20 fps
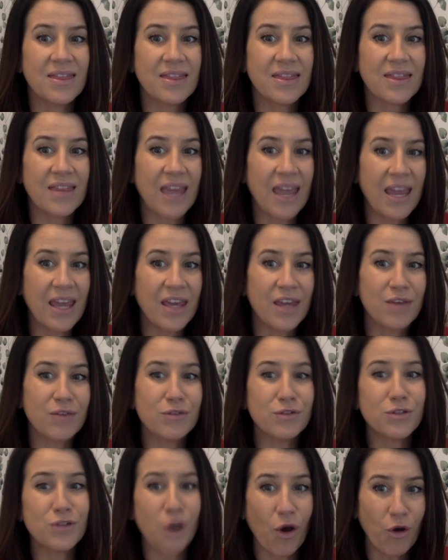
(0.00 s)
Thank you
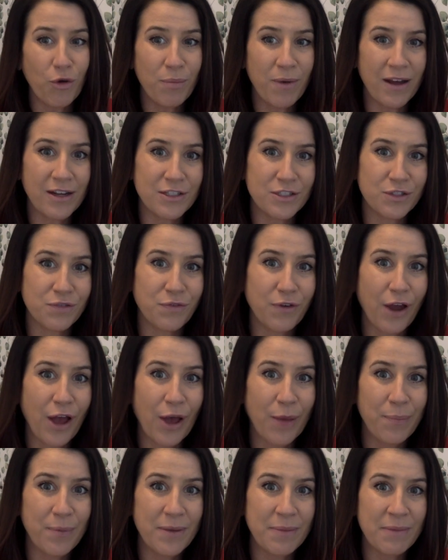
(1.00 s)
so much for
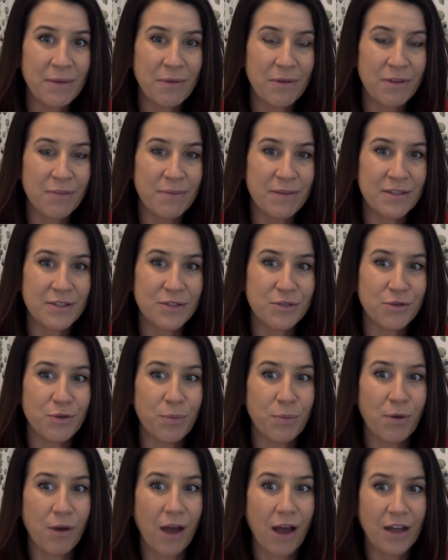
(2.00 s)
helping me with my
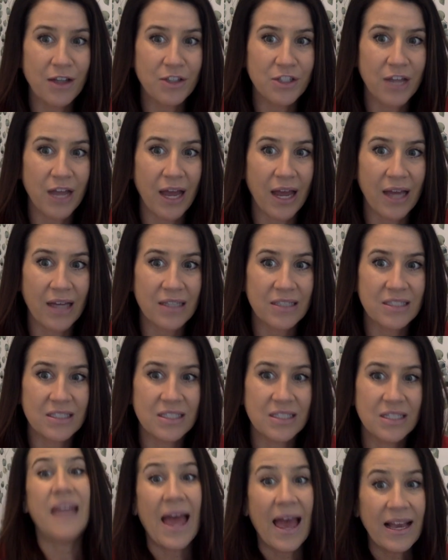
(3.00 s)
school
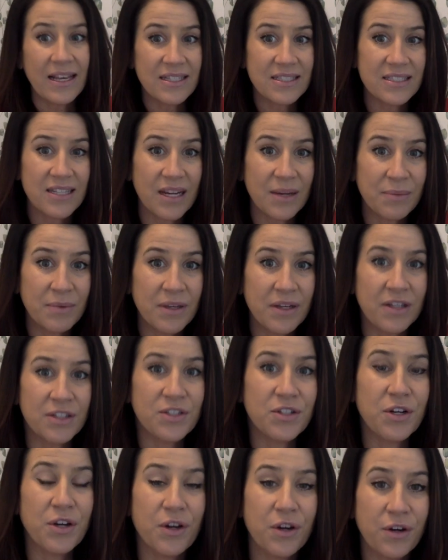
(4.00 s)
project. Next, I'm going
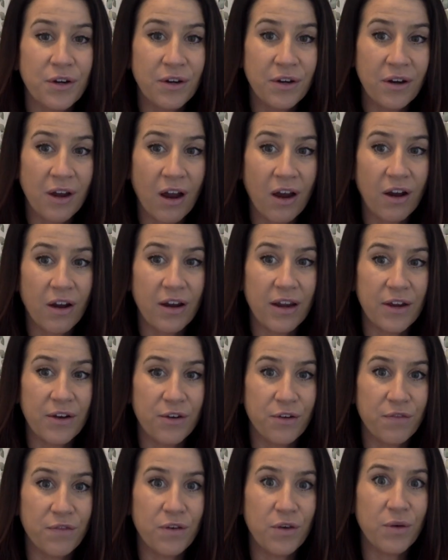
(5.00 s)
to turn our
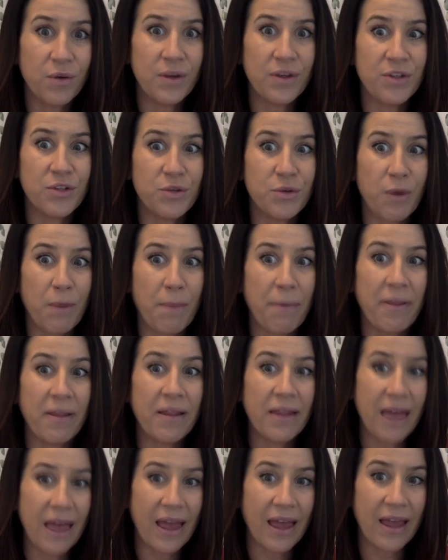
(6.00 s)
interview into a
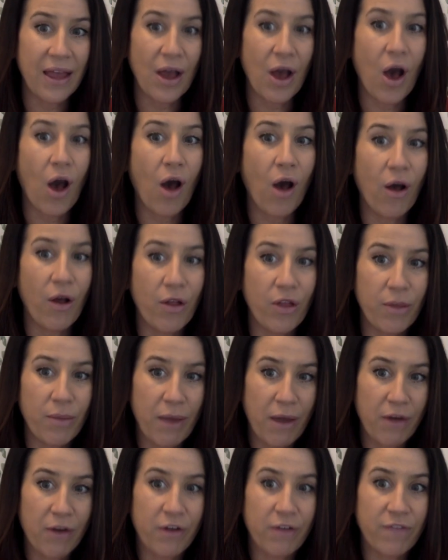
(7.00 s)
play all
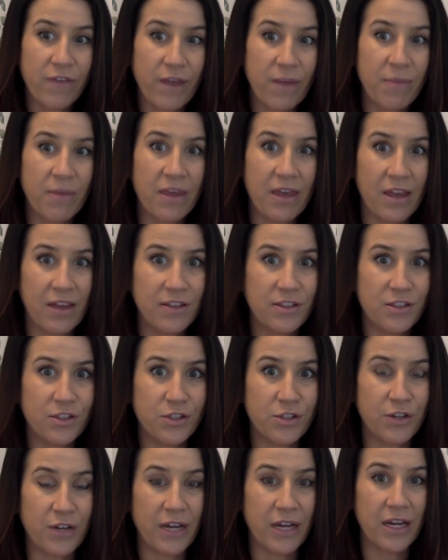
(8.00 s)
about our family
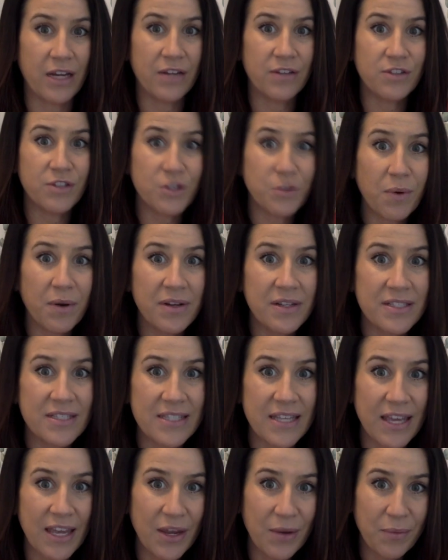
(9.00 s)
history. Do you want to
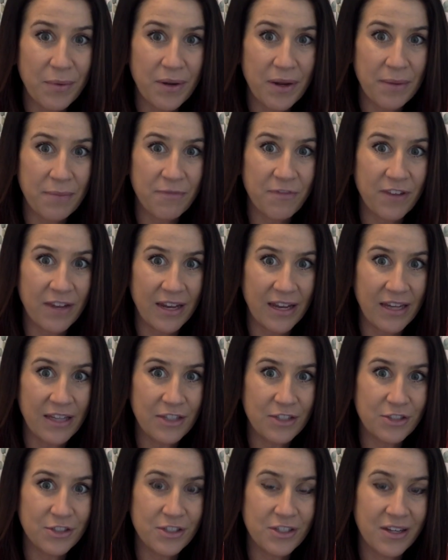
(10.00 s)
see it when I'm
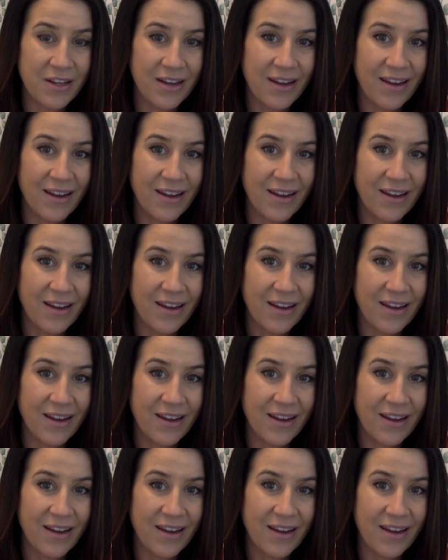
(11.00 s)
finished?